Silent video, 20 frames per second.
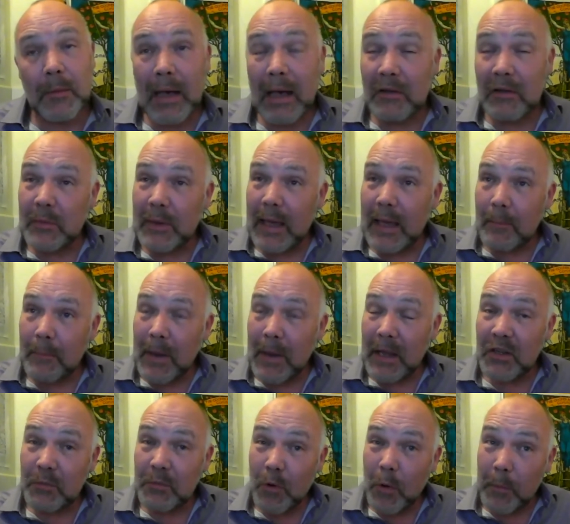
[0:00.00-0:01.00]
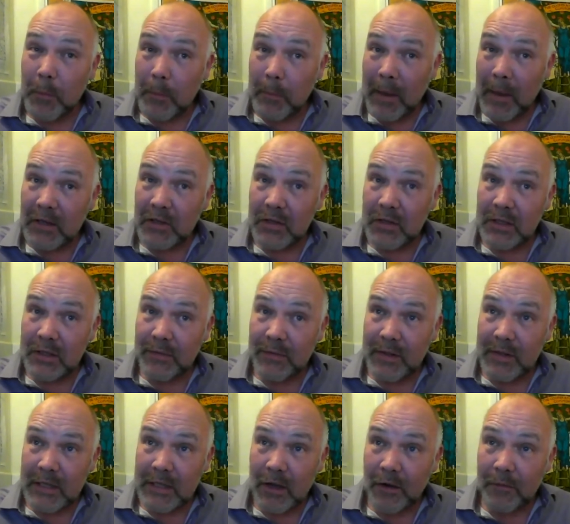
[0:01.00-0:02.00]
How do we get proper pensions for the
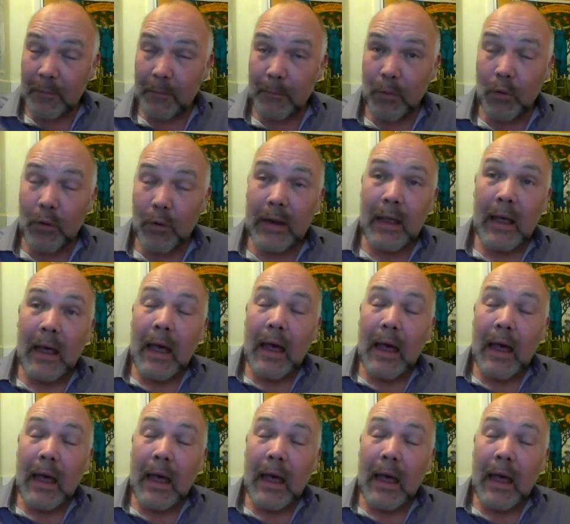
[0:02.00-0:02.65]
self-employed?